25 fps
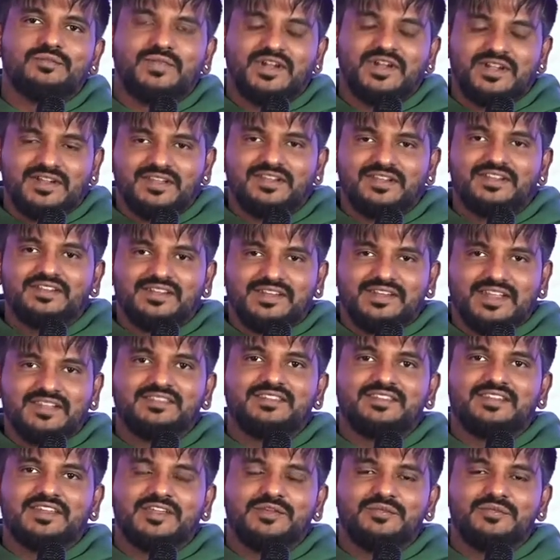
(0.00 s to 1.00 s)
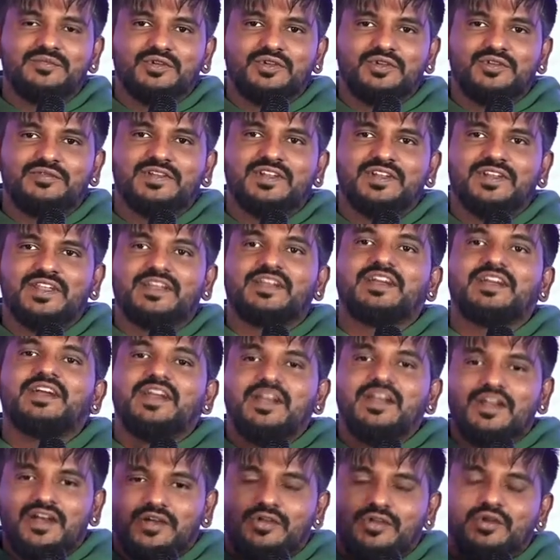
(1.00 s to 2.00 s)
But 10th time you'll feel like,
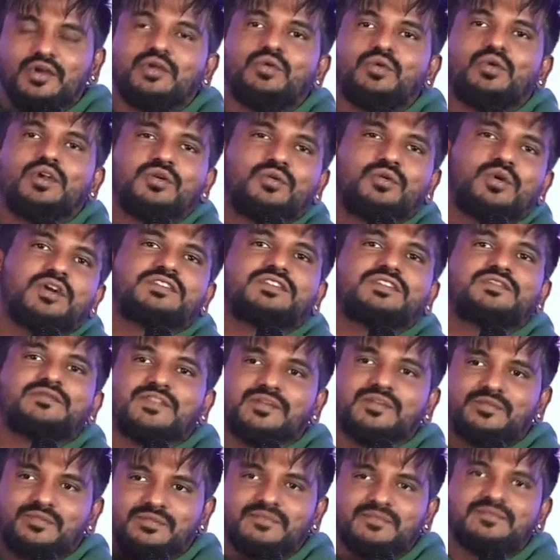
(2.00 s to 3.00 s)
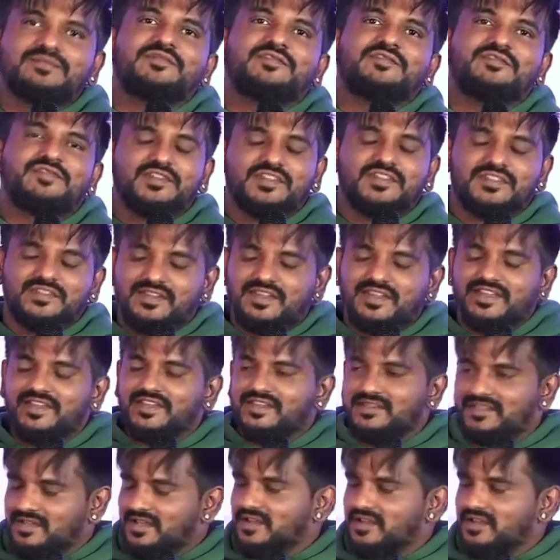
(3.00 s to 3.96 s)
oh, I want to watch it from first again.